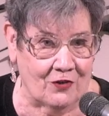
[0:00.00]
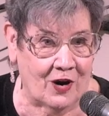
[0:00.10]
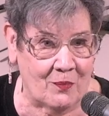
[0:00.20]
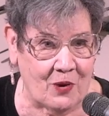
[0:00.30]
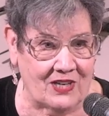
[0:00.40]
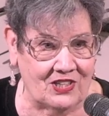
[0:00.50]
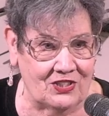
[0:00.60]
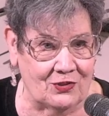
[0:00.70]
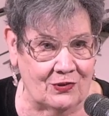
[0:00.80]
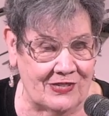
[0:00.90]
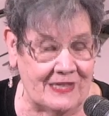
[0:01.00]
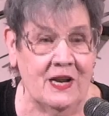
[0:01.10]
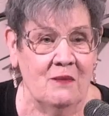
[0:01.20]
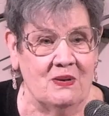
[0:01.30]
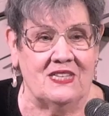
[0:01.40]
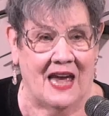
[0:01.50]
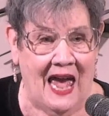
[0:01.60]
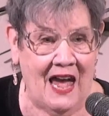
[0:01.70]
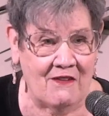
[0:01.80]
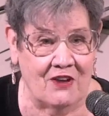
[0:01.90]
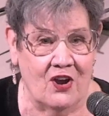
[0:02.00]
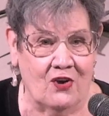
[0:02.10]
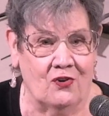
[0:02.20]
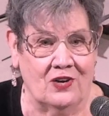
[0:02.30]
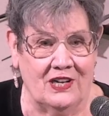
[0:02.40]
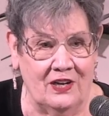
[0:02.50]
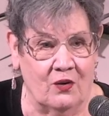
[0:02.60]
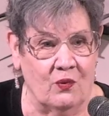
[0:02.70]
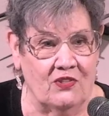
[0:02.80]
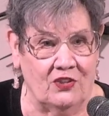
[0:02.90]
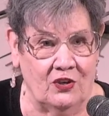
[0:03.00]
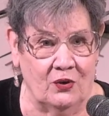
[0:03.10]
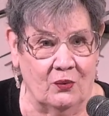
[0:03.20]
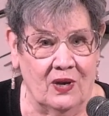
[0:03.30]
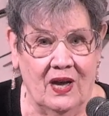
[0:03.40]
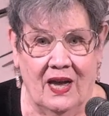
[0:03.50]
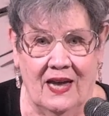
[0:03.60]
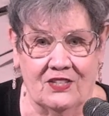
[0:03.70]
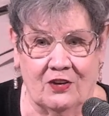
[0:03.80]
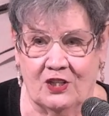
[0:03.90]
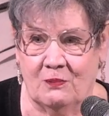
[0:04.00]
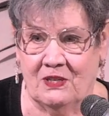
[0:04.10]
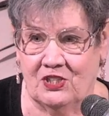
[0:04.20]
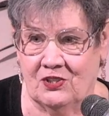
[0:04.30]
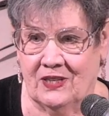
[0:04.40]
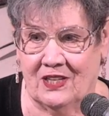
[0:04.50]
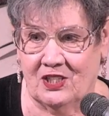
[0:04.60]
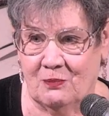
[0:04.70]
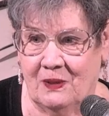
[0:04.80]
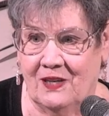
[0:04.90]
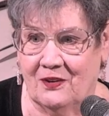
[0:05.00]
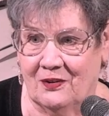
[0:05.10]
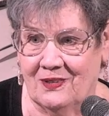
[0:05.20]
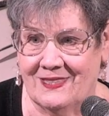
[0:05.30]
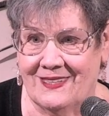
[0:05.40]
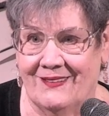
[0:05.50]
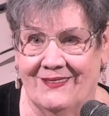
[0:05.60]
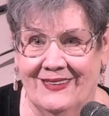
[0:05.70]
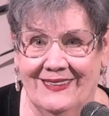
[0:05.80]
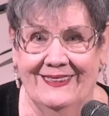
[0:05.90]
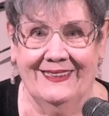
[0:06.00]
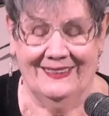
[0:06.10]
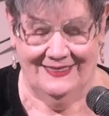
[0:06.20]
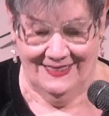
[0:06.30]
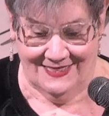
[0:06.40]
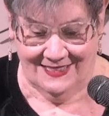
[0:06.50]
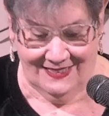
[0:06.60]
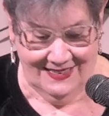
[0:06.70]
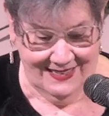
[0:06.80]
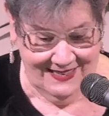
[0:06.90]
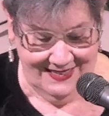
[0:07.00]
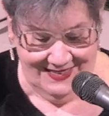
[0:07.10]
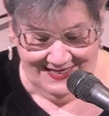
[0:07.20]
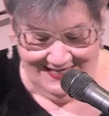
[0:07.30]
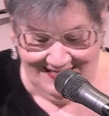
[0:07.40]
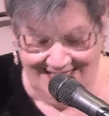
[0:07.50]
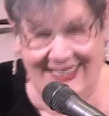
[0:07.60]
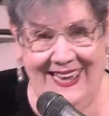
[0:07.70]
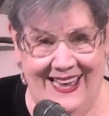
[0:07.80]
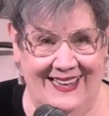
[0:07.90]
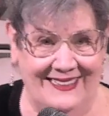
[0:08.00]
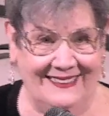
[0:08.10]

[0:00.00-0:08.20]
for our practitioner retreat, but to have her here with you as our special guest speaker. So, just a, yeah.